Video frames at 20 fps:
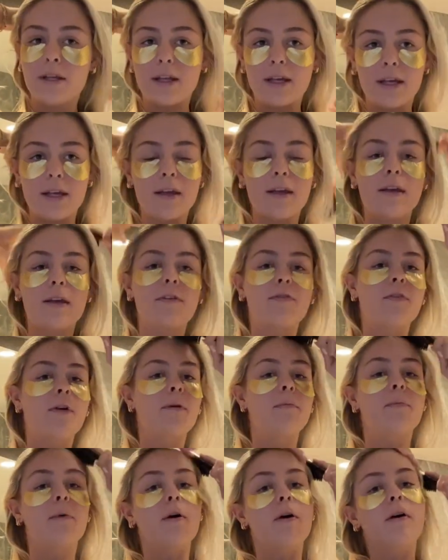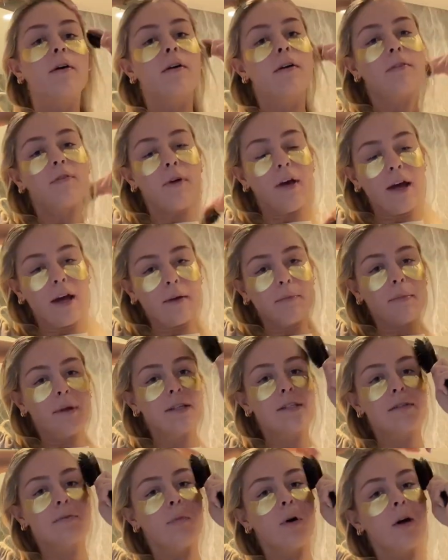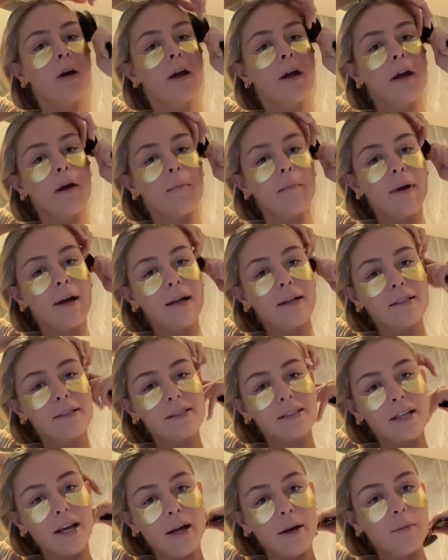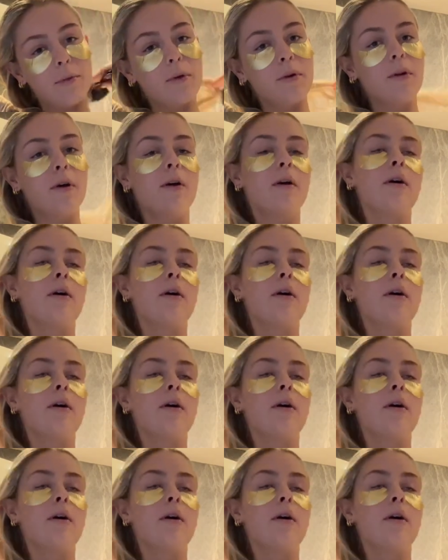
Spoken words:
like if I had my small hair mask, I would